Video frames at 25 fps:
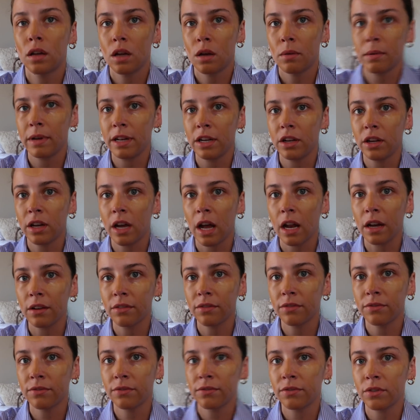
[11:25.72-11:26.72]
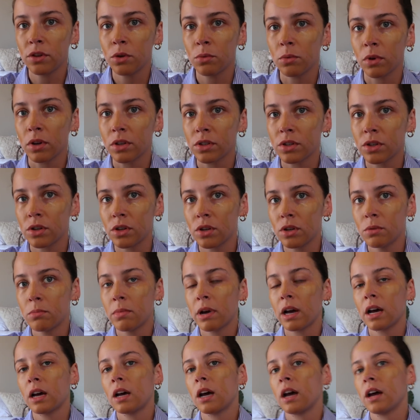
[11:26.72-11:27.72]
I mean, you can if you want to,
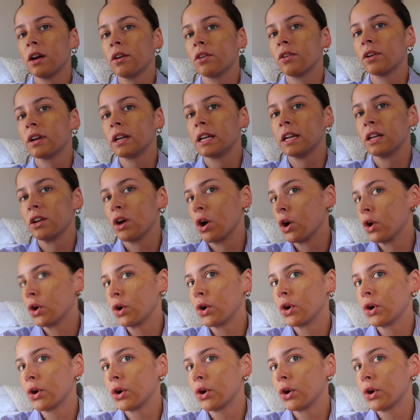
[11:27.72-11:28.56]
but I already know.